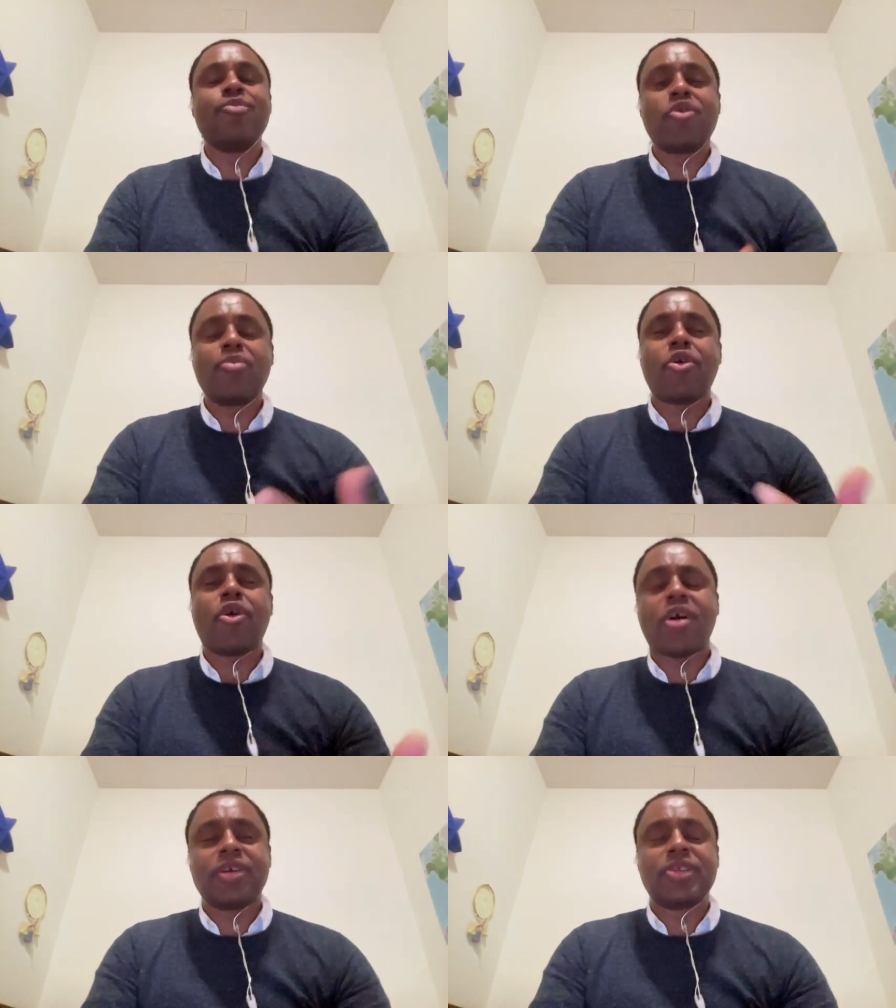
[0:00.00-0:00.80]
more and more
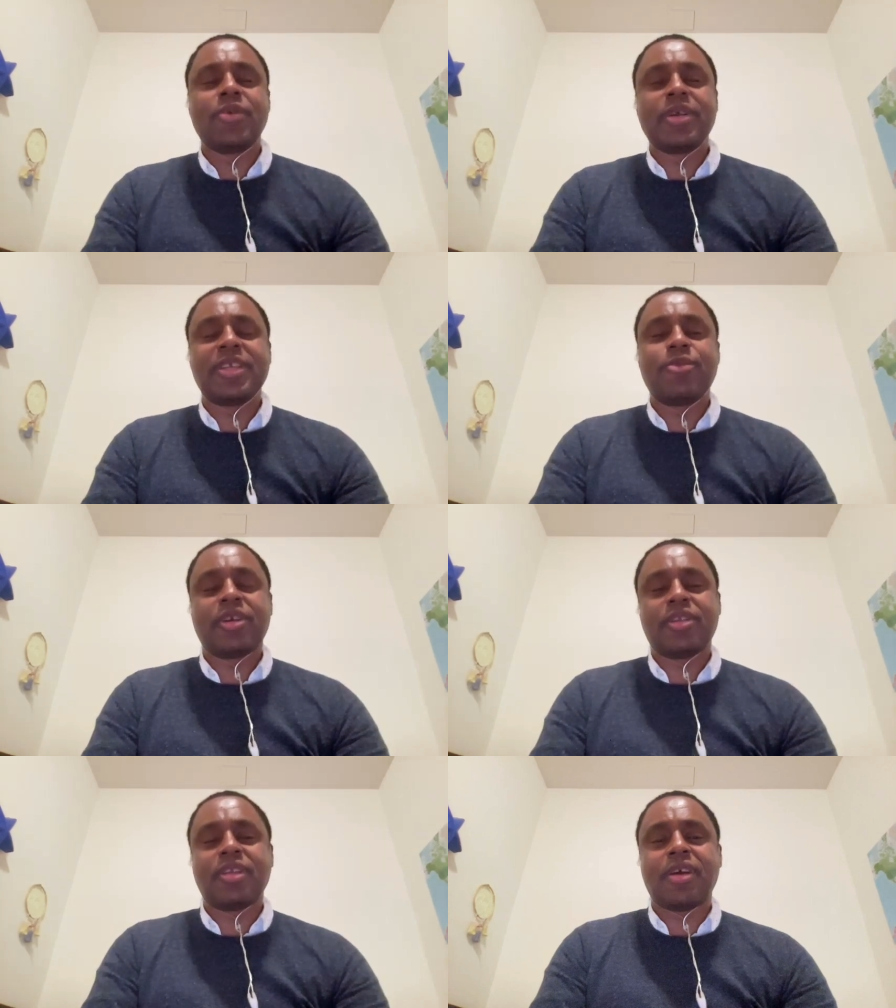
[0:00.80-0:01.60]
artists who
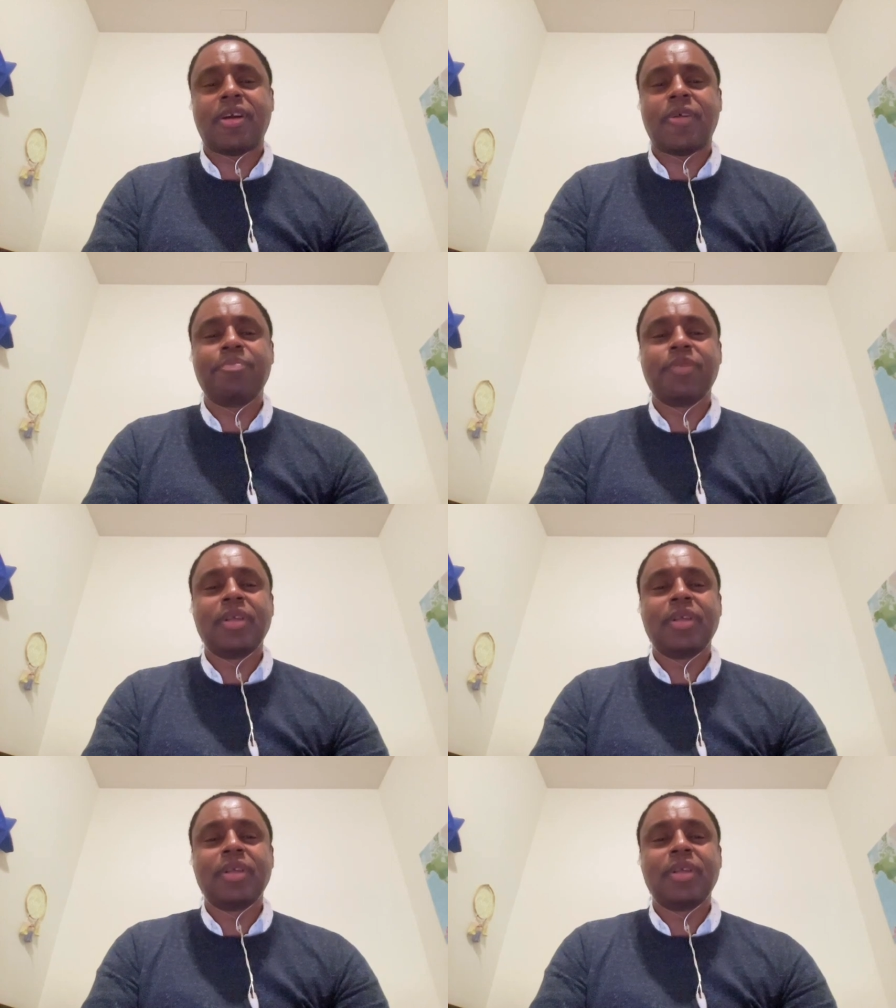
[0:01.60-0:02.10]
exhibited there.